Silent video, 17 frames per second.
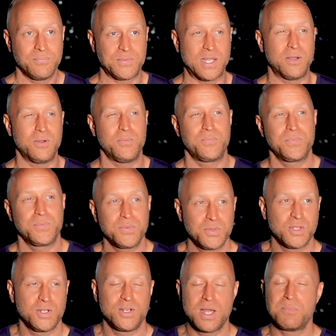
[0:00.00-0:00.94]

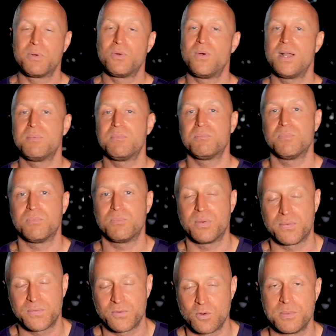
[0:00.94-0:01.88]
Now, the number one
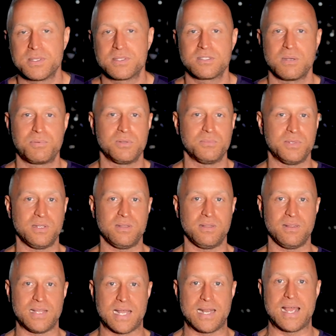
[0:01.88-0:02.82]
performance
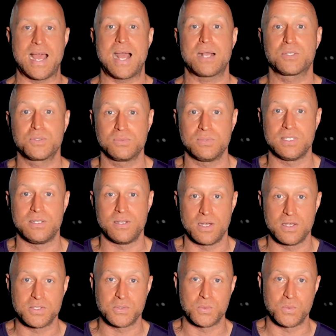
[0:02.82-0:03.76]
supplement that actually
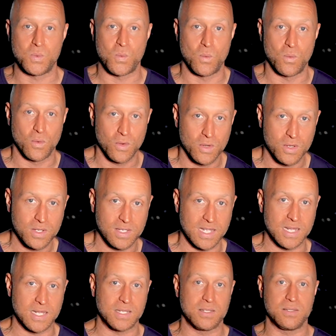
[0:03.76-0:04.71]
does
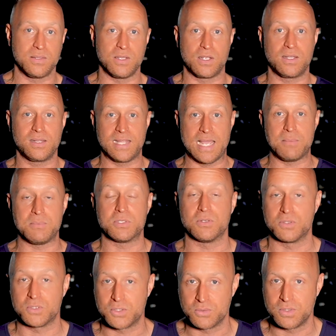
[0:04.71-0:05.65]
work and the
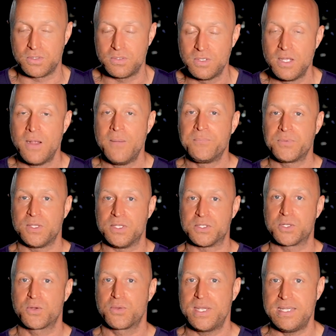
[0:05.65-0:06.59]
claims are true
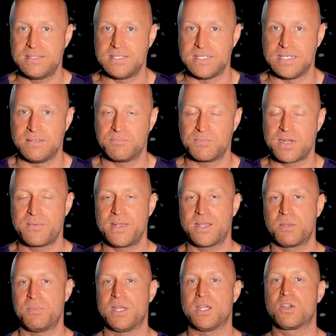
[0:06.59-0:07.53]
is creatine. I
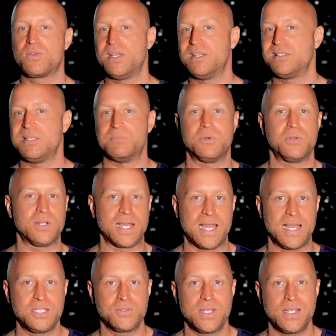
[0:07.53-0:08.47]
recommend creatine
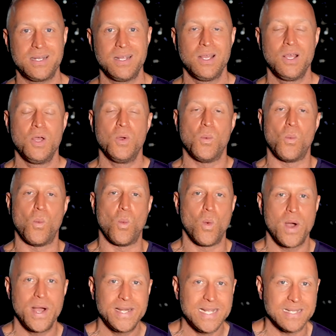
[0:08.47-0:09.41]
monohydrate.
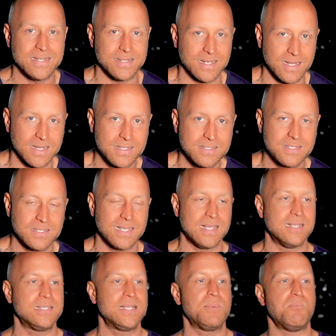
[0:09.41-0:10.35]
What it does
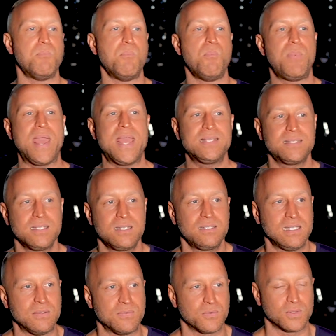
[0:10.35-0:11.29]
is it
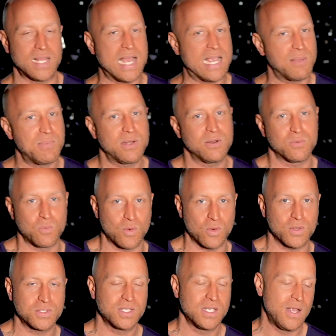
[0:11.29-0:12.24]
basically, for lack of better
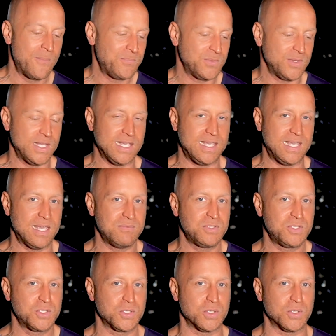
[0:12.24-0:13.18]
words, it
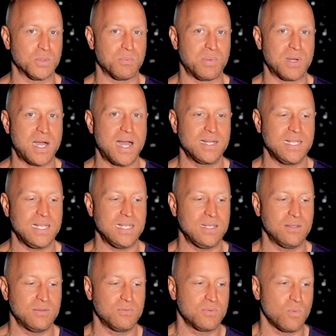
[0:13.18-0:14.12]
gives your
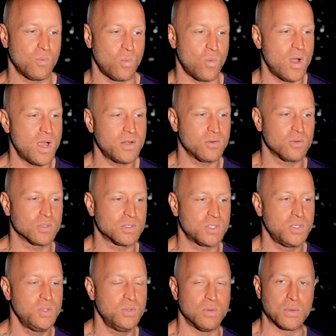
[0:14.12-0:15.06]
body one or
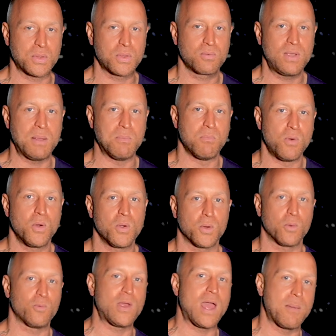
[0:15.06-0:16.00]
two or three
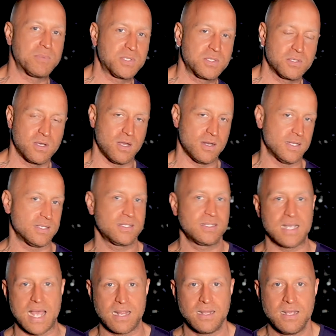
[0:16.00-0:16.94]
more reps on a
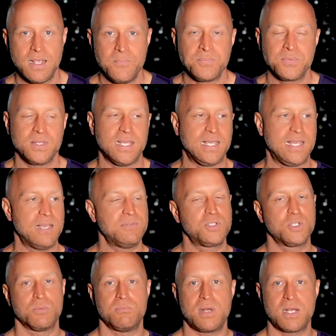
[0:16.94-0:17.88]
set. It
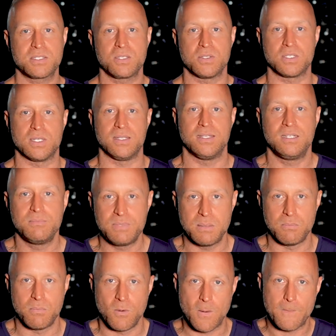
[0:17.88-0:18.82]
gives your muscles a little
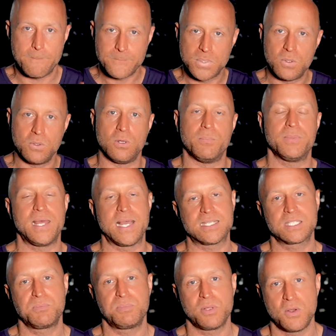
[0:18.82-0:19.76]
bit more, boom,
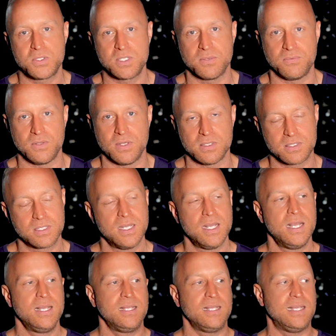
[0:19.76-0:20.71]

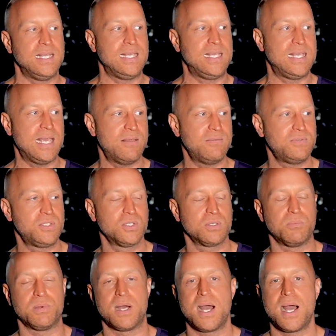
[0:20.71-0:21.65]
explosiveness. It gives
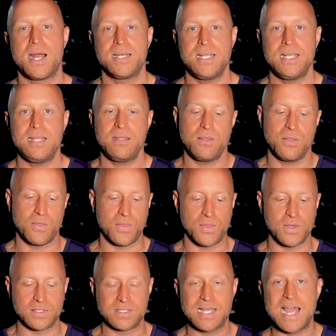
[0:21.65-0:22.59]
your body
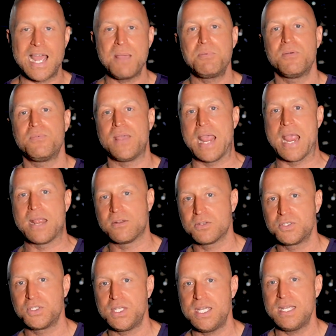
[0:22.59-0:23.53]
the type of
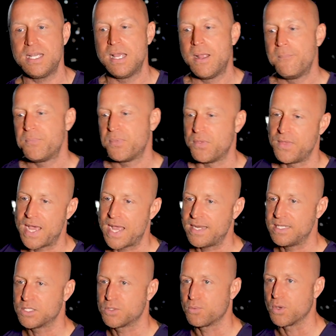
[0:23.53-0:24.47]
energy
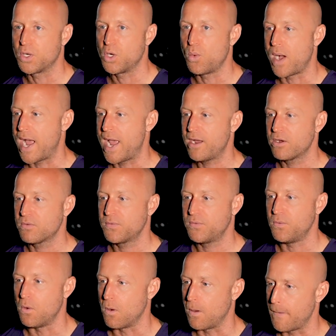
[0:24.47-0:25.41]
that is required
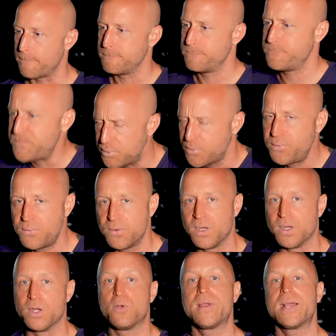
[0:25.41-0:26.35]
for
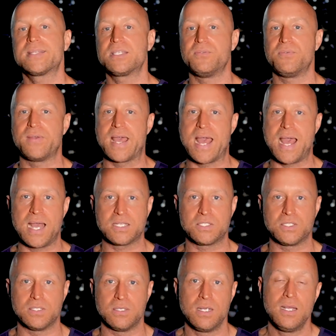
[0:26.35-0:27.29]
aggressive
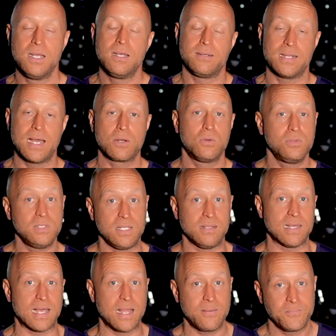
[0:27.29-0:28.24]
action. Not
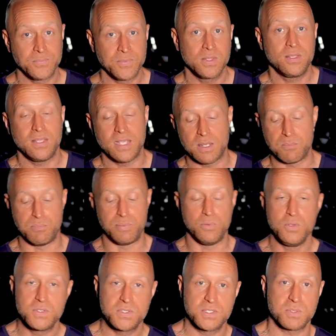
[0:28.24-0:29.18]
only that, it
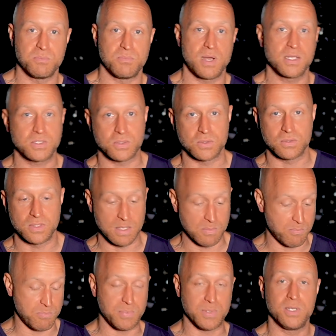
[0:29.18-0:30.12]
boosts muscle,
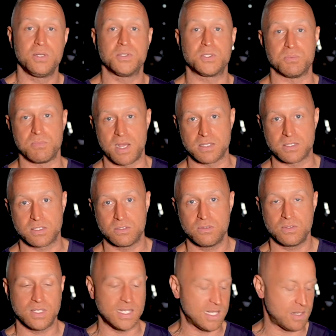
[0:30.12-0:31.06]
it builds
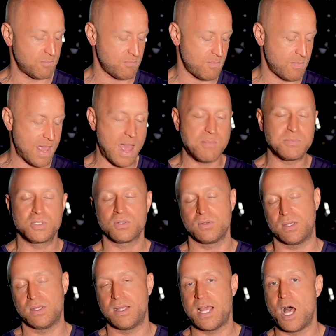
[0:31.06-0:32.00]
muscle, it
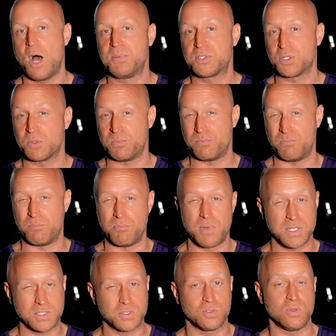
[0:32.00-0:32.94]
helps your
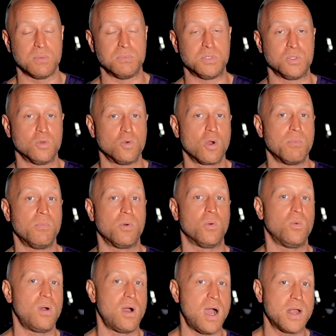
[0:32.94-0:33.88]
muscle absorb
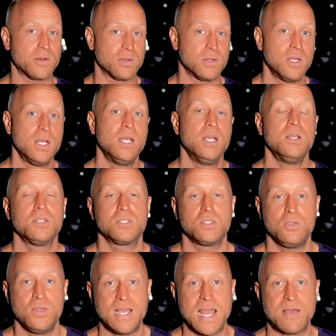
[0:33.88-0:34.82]
more water
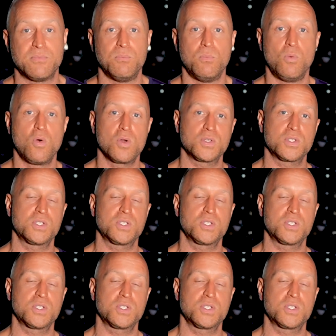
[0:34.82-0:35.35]
so you have more